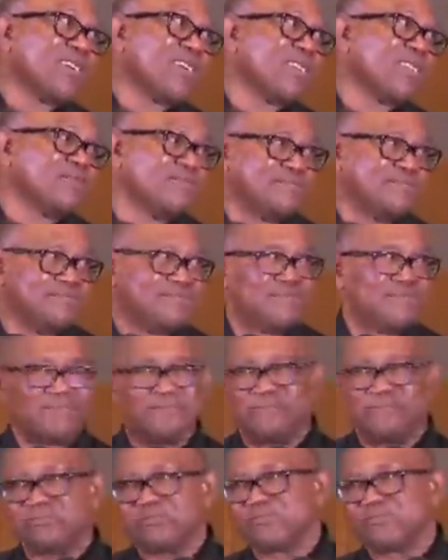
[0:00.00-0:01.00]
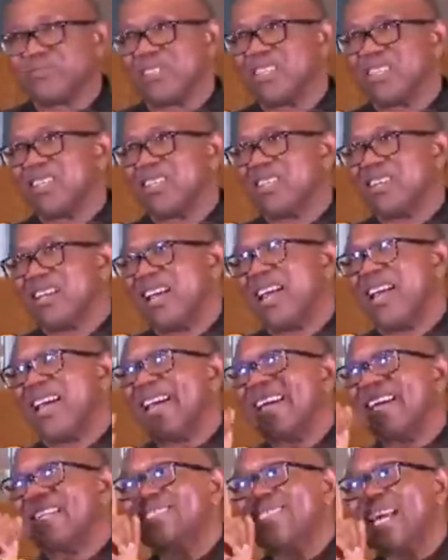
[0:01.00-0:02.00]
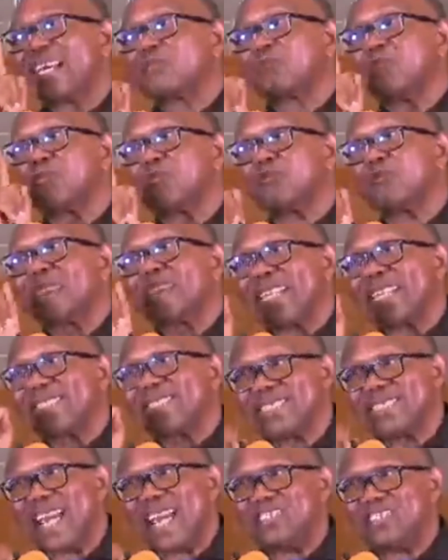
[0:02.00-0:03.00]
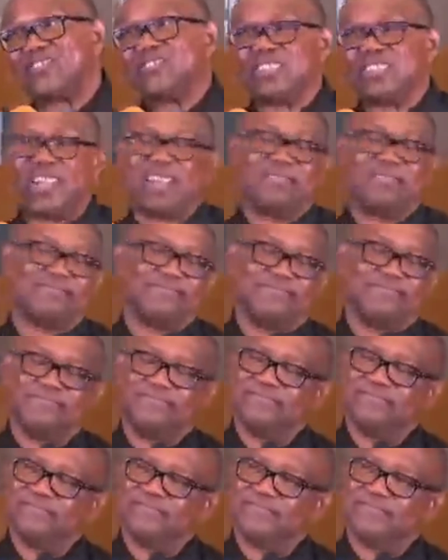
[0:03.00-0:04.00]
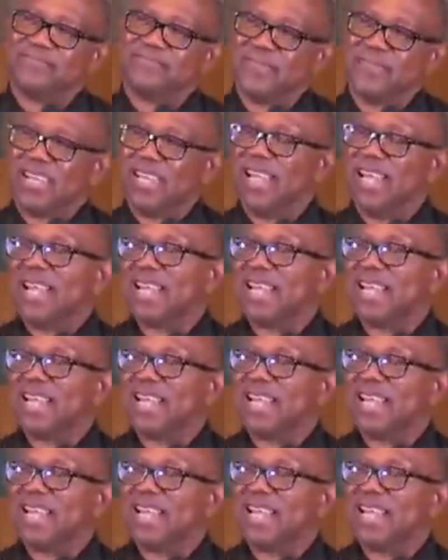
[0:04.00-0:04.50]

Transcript: people are at the back there. So what I'm going to do is...